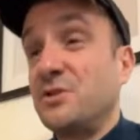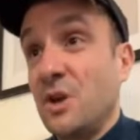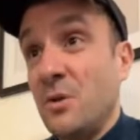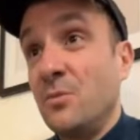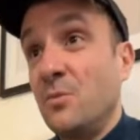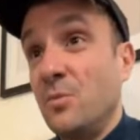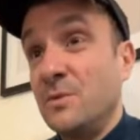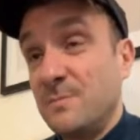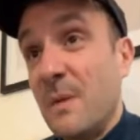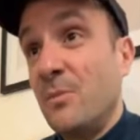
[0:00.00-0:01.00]
show
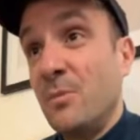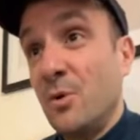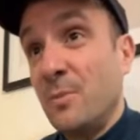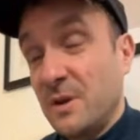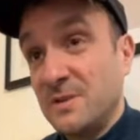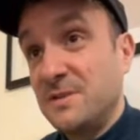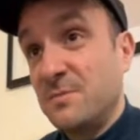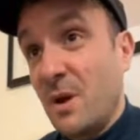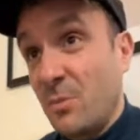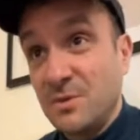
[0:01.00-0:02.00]
was memorable
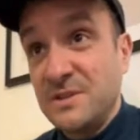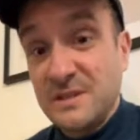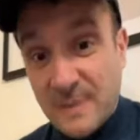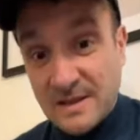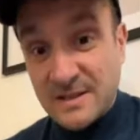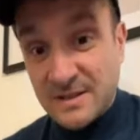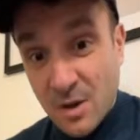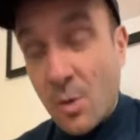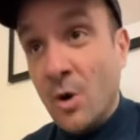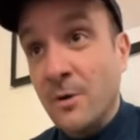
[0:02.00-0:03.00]
because I wasn't expecting to
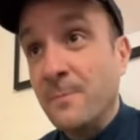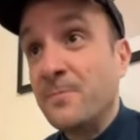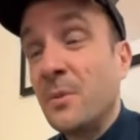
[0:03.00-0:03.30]
go on.